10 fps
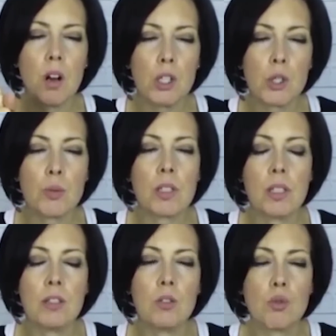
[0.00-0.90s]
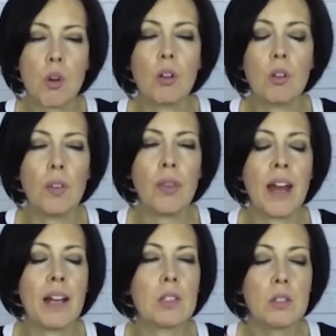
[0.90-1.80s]
arduously and struggle.
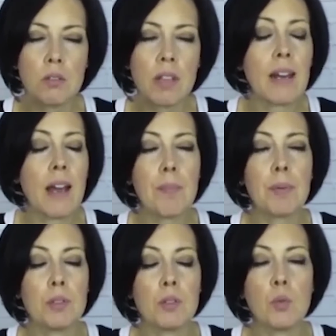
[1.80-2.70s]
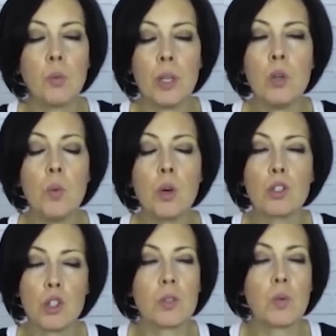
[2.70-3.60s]
That happens when you
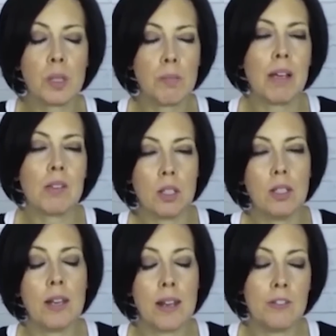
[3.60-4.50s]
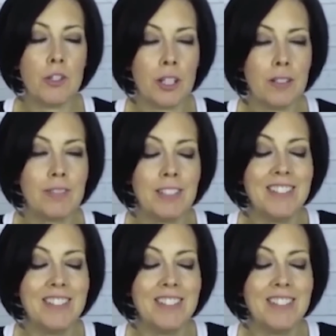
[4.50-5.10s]
work just with the masculine energy.